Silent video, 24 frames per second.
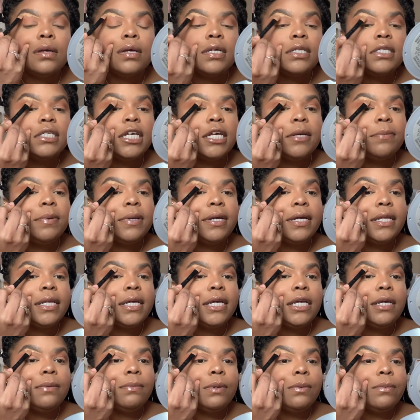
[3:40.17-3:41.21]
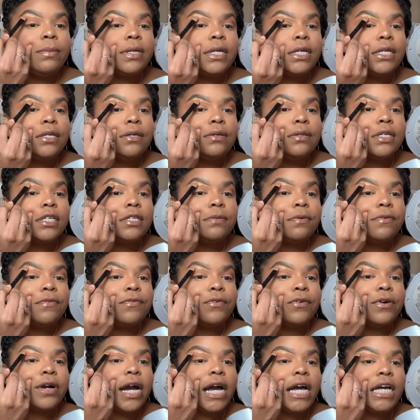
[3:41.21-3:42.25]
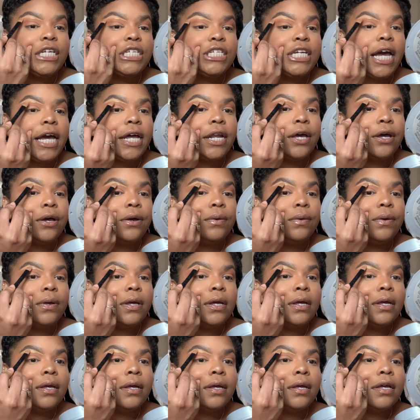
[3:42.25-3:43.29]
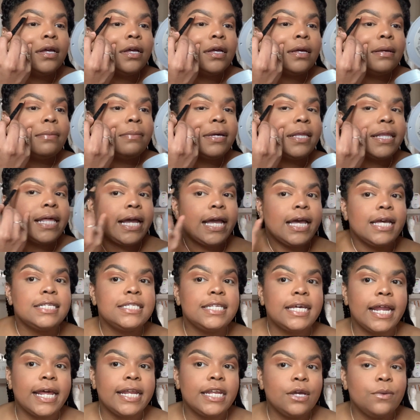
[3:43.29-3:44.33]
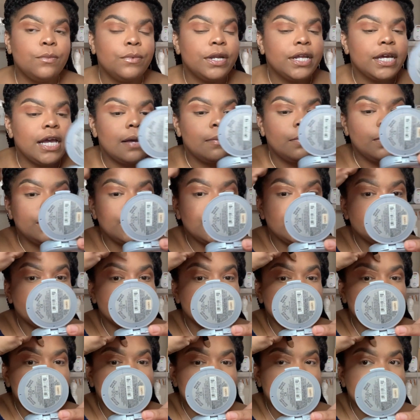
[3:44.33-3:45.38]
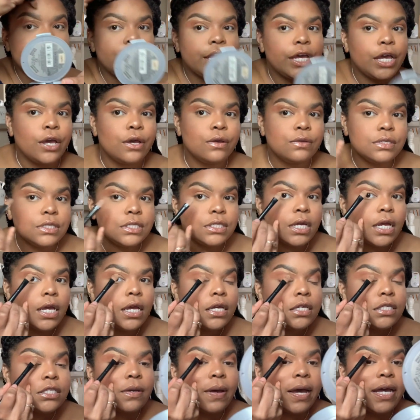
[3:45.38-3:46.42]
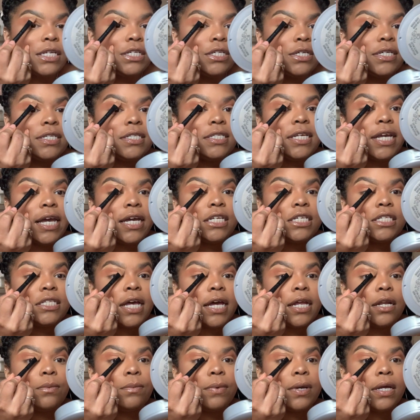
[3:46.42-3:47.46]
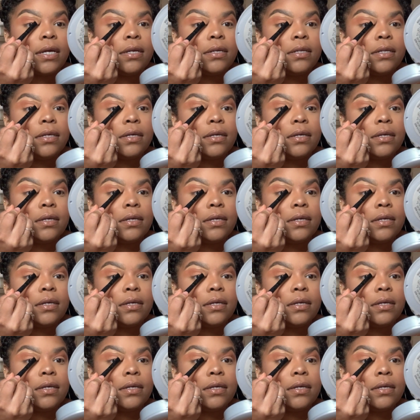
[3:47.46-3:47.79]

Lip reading: Typically, you would wanna do this before eyeshadow, but like I said, I didn't wanna come on here looking like a ghost. So as you can see, I just kind of went